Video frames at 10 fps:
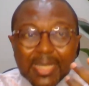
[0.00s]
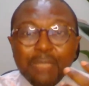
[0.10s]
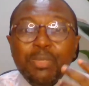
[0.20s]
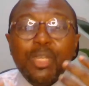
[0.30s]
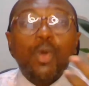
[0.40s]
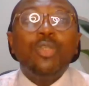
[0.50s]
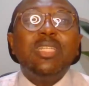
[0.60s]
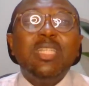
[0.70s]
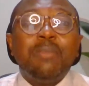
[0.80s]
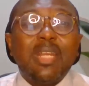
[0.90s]

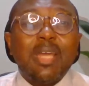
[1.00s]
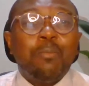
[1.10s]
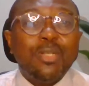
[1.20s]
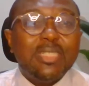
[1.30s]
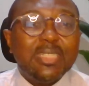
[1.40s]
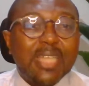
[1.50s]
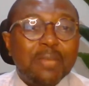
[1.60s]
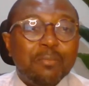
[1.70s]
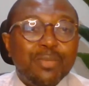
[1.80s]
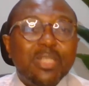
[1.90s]
beholding him at that point in
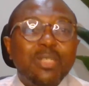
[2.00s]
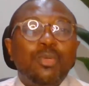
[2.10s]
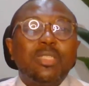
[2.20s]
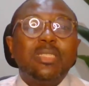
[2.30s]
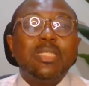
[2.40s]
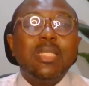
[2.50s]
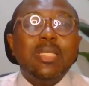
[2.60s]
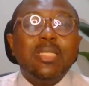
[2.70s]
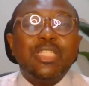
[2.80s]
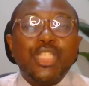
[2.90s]
time, reading what
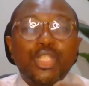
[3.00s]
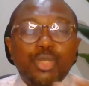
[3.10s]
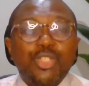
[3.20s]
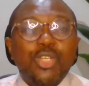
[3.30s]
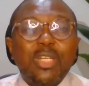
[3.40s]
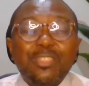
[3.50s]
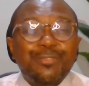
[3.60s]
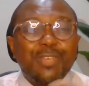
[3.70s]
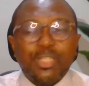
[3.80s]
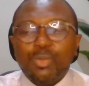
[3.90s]
the situation is
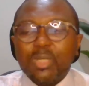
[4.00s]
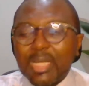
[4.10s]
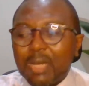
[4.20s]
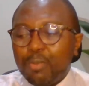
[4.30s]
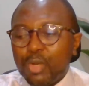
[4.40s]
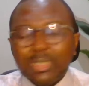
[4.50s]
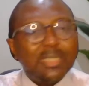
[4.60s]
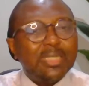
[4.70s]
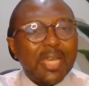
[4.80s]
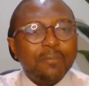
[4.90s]
faced with at that point in
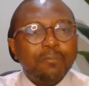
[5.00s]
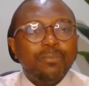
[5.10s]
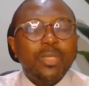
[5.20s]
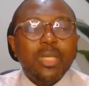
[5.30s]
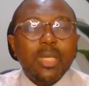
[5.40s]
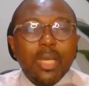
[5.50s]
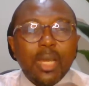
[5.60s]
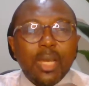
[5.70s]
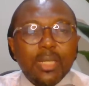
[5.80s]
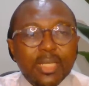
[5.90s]
time.
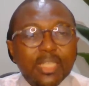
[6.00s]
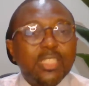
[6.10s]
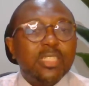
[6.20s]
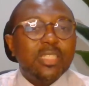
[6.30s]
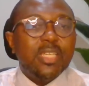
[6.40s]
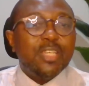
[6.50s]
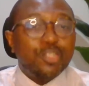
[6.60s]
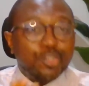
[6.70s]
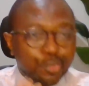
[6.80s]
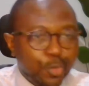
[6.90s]
This is
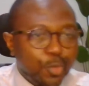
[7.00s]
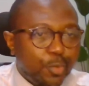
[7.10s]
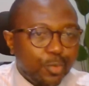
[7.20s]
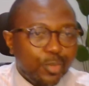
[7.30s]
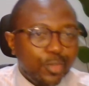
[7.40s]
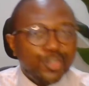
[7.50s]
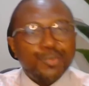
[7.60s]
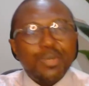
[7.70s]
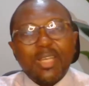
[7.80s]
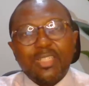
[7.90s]
true
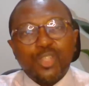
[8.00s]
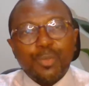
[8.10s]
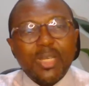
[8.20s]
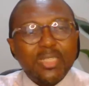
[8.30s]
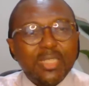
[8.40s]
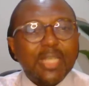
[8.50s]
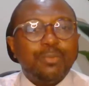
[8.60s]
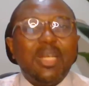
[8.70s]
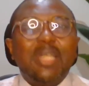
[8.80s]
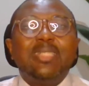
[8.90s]
to some extent,
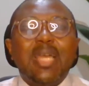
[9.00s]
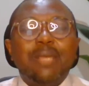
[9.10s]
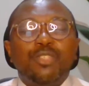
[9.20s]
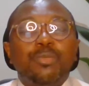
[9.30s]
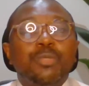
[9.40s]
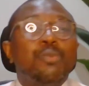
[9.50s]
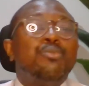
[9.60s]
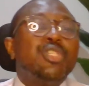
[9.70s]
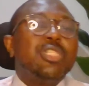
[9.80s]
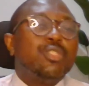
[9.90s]
but at times some people
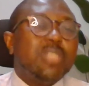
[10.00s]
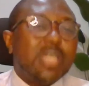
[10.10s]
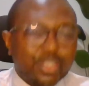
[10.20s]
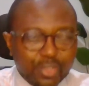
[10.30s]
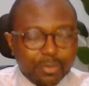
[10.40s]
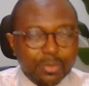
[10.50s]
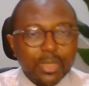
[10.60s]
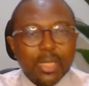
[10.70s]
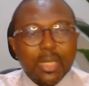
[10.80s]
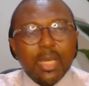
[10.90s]
push it to the extreme.
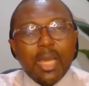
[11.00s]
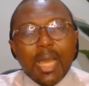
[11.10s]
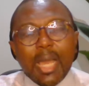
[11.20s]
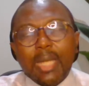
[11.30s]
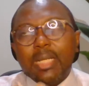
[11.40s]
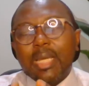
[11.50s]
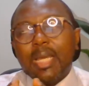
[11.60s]
And